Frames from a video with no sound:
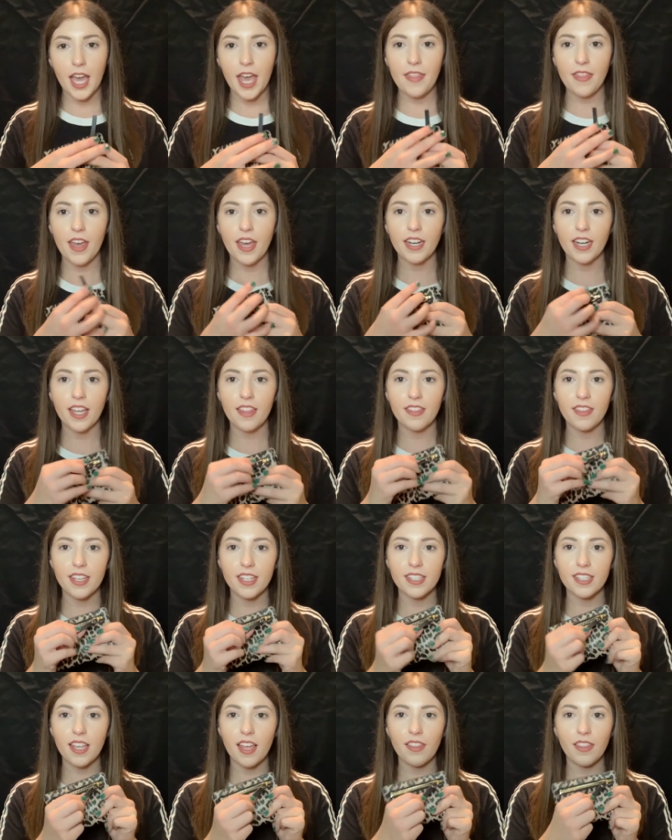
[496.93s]
And then
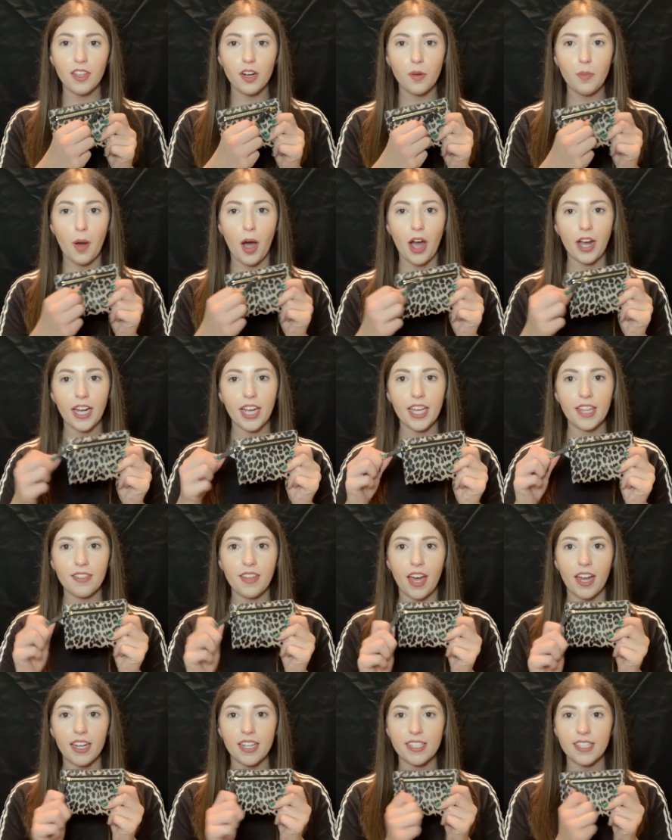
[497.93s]
this little pocket
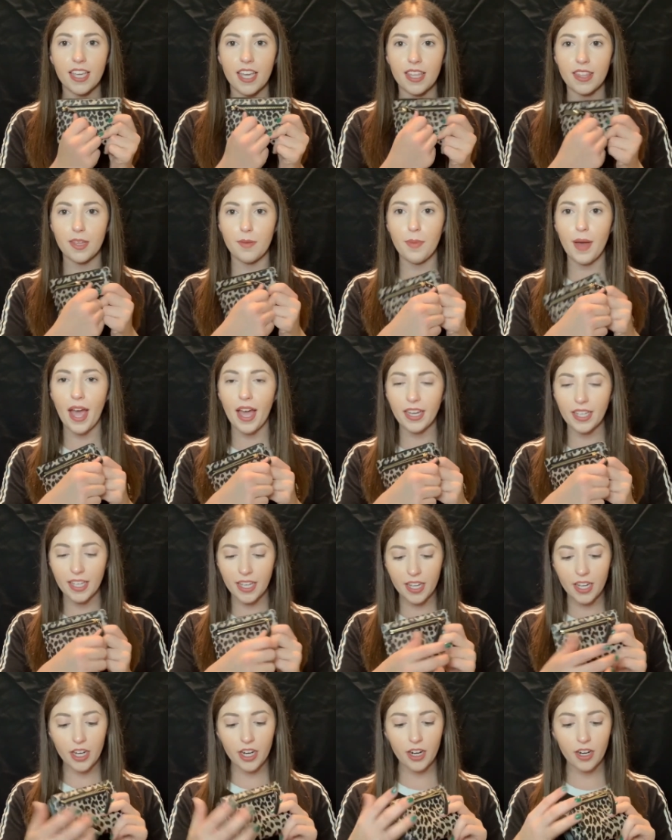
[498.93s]
that is in the back
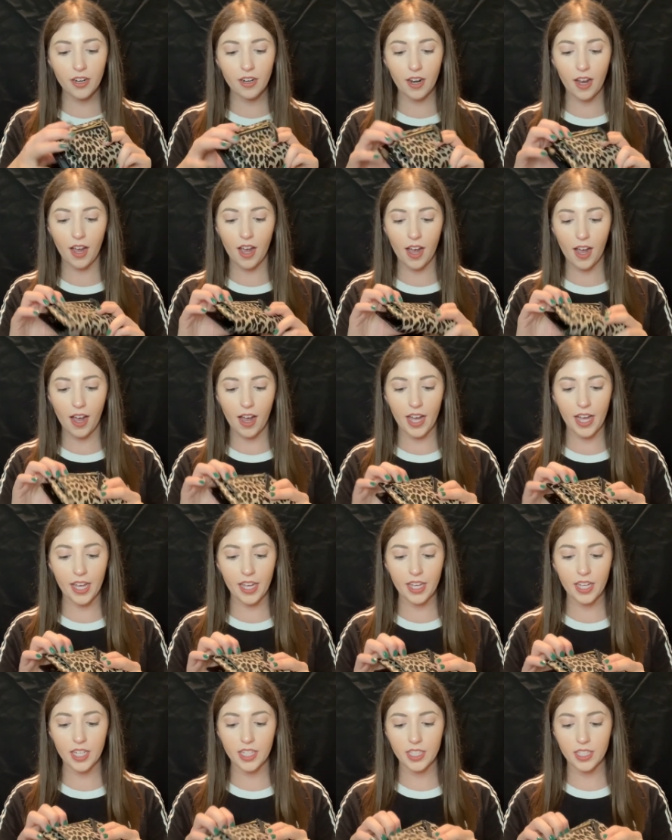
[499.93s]
here,
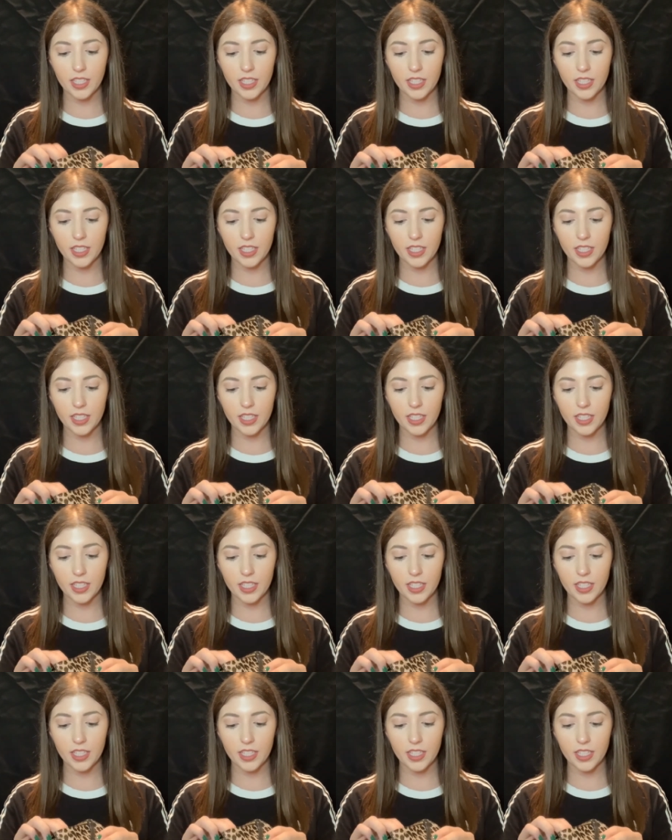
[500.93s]
I